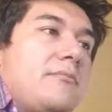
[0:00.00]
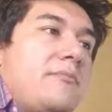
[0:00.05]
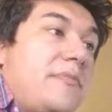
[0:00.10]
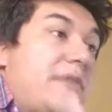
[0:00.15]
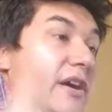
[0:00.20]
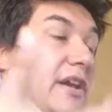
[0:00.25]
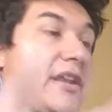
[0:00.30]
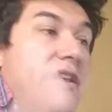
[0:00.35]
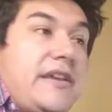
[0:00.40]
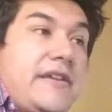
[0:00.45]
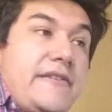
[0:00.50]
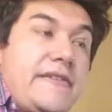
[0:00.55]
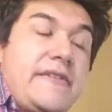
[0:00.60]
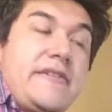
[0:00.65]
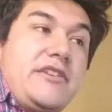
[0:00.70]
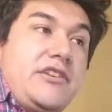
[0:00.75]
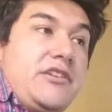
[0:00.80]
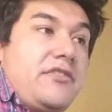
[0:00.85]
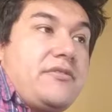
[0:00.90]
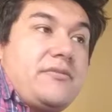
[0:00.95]
but it's
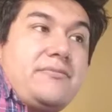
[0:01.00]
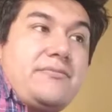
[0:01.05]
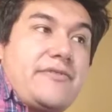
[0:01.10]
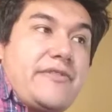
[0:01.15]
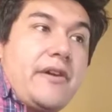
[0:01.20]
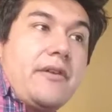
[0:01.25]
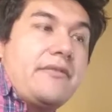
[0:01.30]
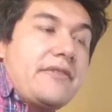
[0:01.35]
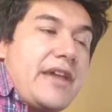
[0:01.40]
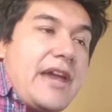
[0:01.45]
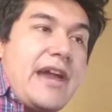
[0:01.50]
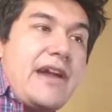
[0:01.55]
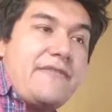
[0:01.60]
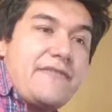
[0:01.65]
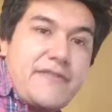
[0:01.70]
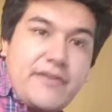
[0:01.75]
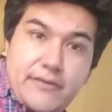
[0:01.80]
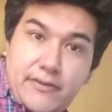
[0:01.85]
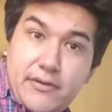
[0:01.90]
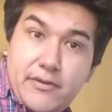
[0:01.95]
you don't have
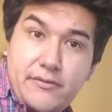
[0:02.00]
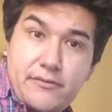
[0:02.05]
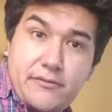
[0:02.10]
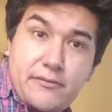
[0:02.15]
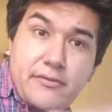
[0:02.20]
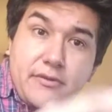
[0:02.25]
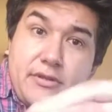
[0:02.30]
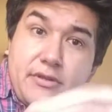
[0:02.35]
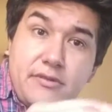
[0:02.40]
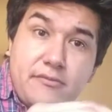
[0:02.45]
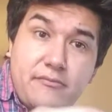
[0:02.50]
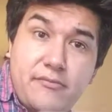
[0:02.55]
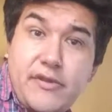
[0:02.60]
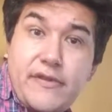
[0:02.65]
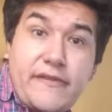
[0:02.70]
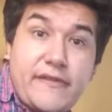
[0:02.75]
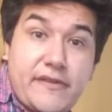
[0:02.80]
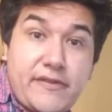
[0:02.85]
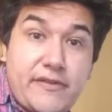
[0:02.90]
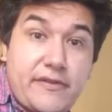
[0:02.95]
to know
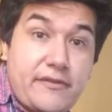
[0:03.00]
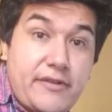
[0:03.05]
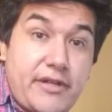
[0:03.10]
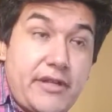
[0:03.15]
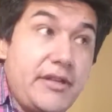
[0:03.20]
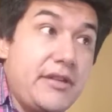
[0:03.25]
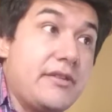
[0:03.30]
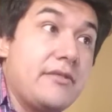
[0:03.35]
music theory.